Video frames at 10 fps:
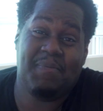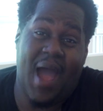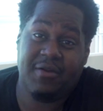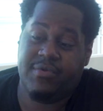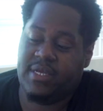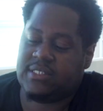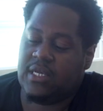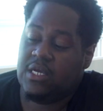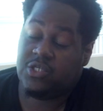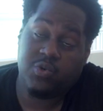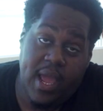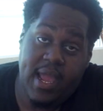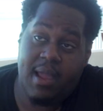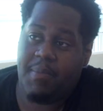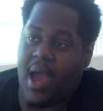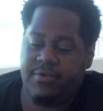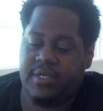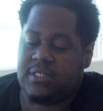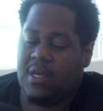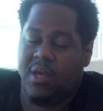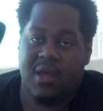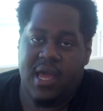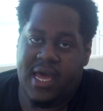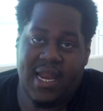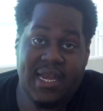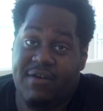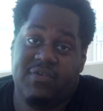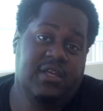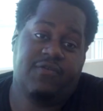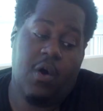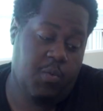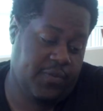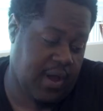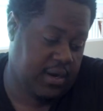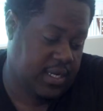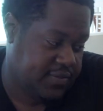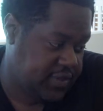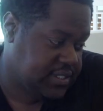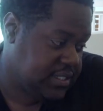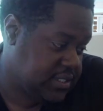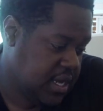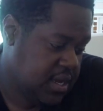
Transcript: batteries, 2 AA batteries, and I never leave home without it. This is